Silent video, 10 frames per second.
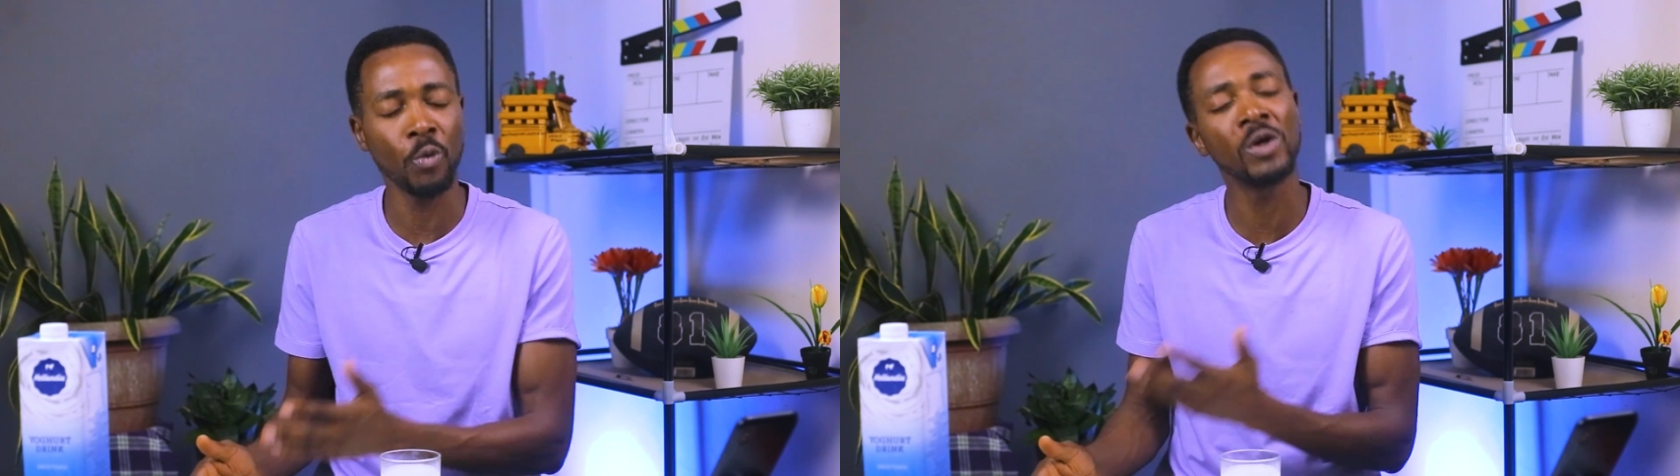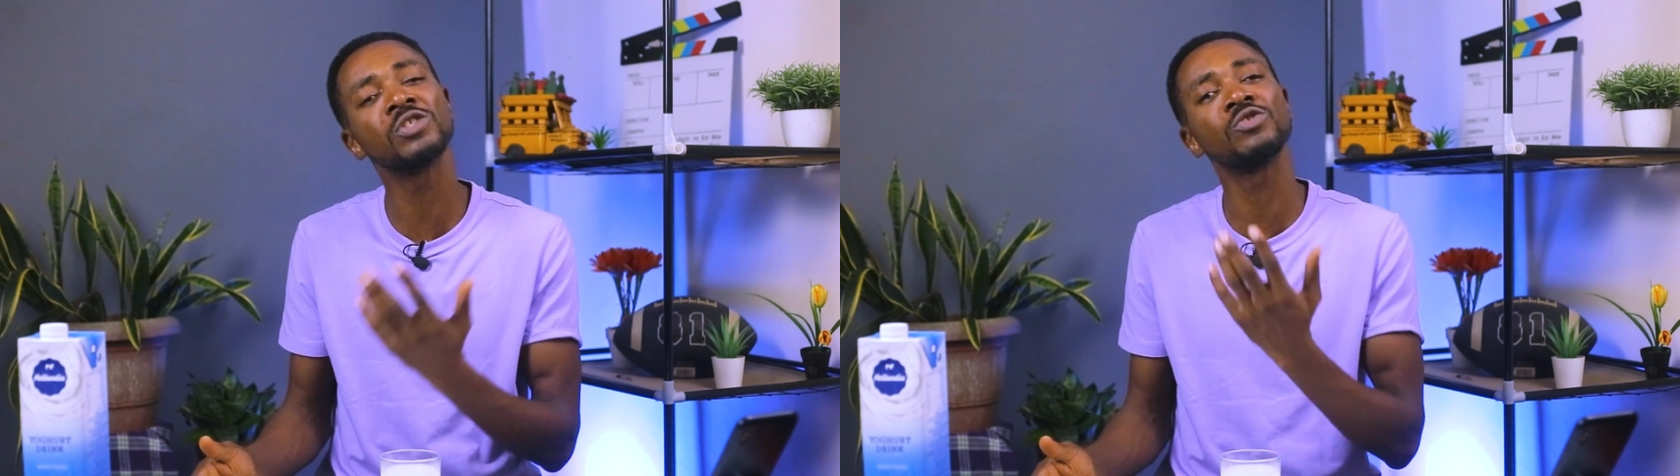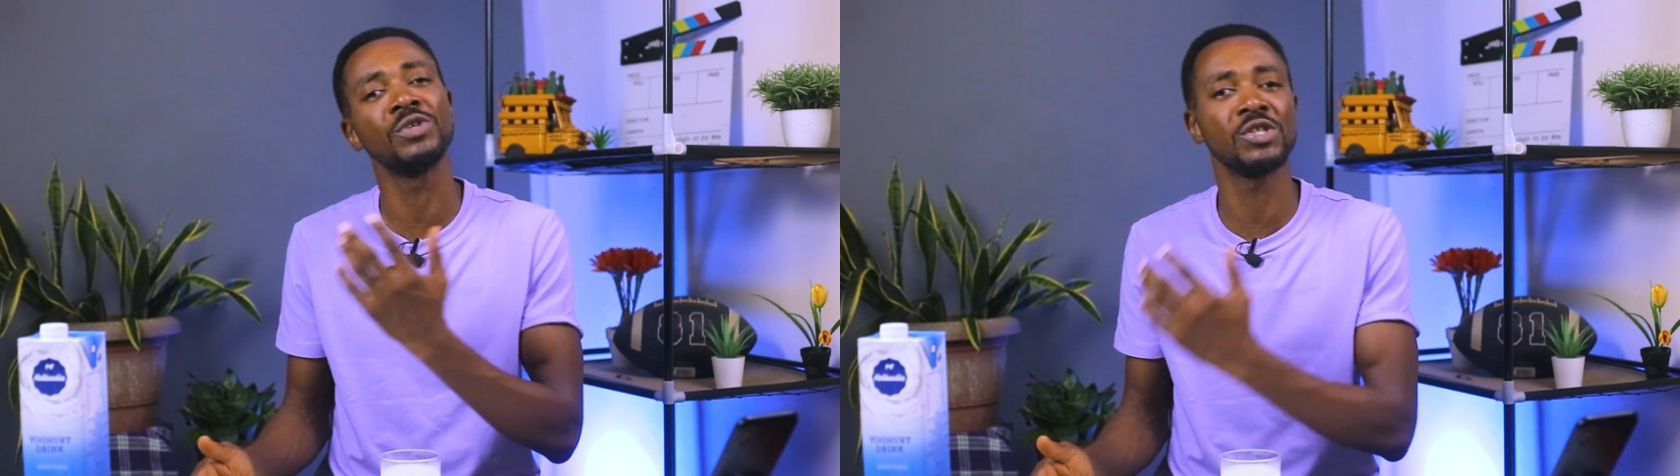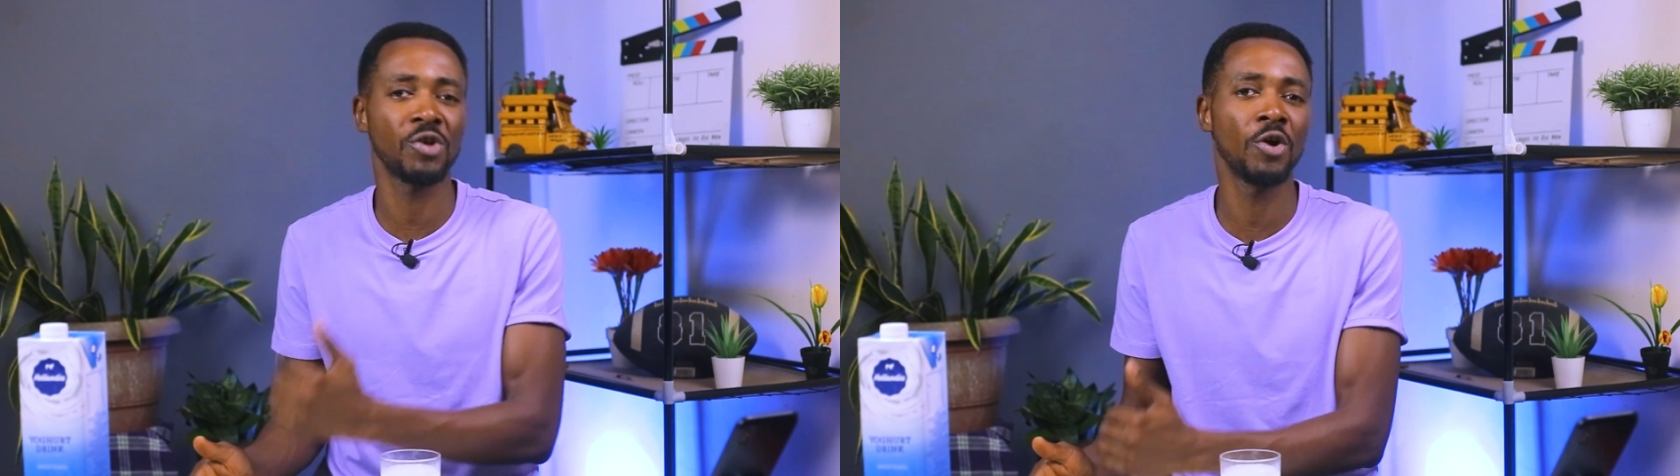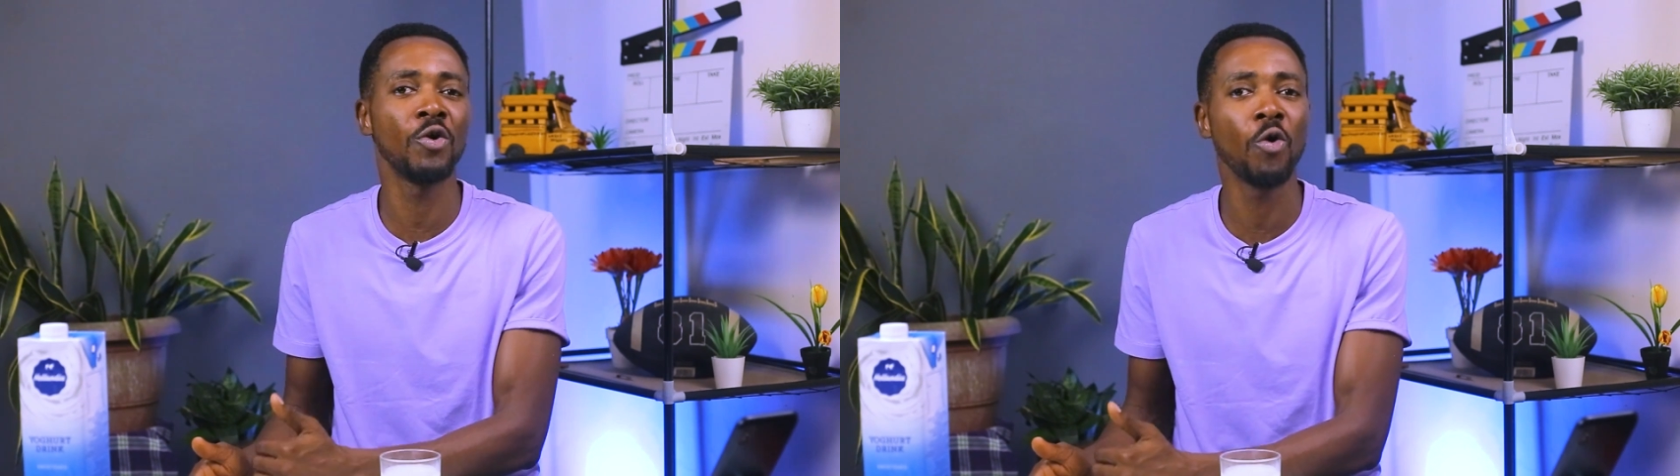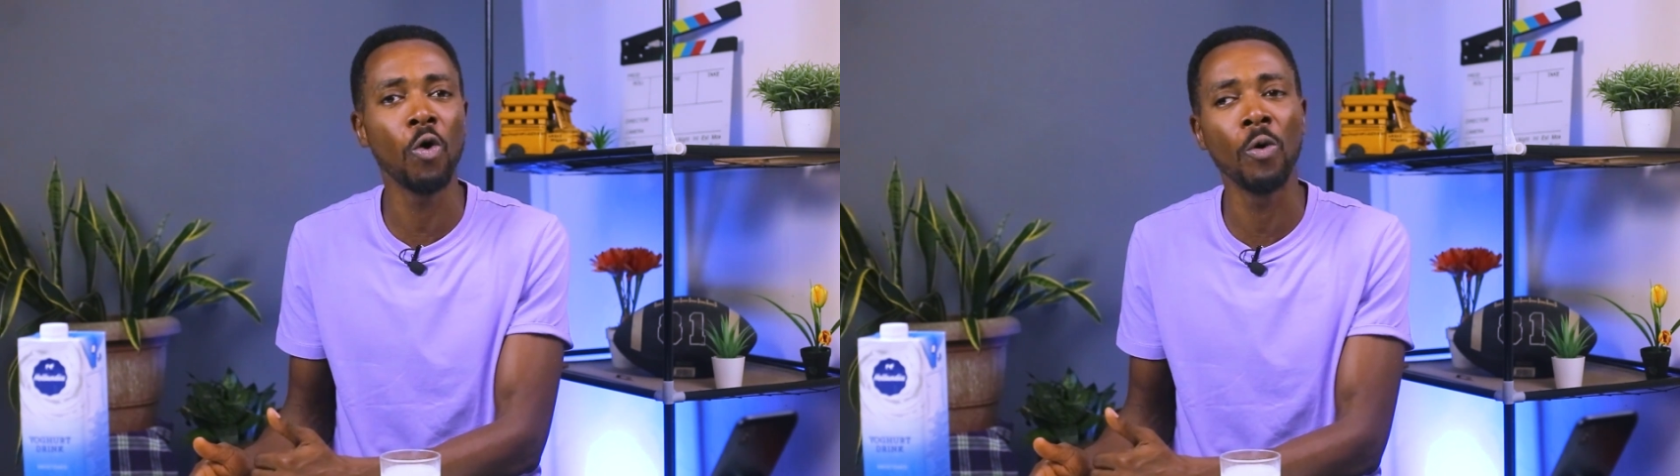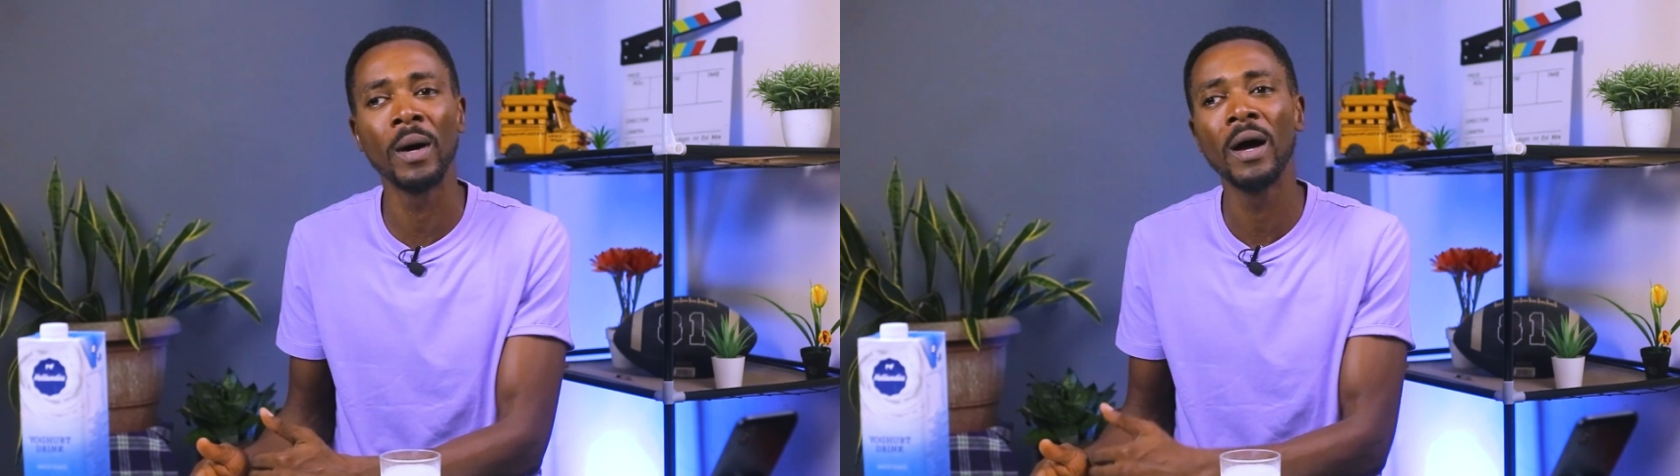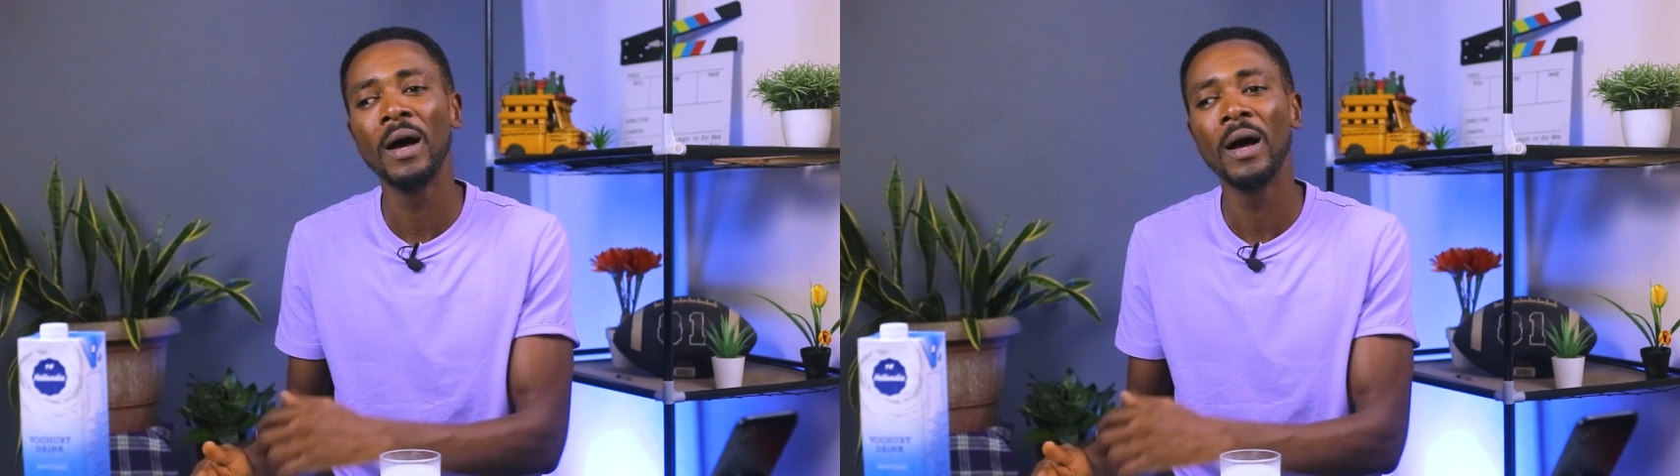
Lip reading: He wants to return home.